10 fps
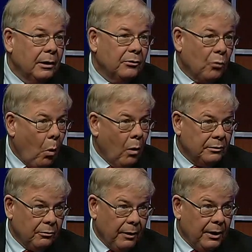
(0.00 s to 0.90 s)
is
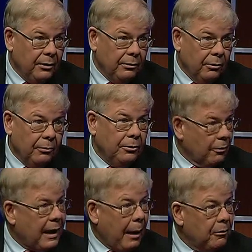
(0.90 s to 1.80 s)
altering your
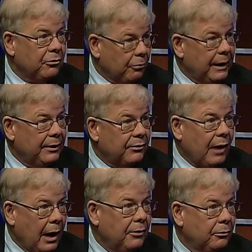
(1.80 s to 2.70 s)
chemistry
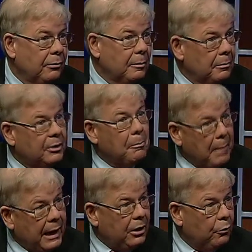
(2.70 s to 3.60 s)
inside you to
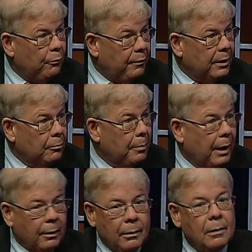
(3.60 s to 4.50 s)
make you feel
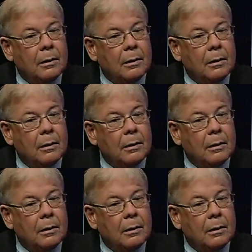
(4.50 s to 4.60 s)
better.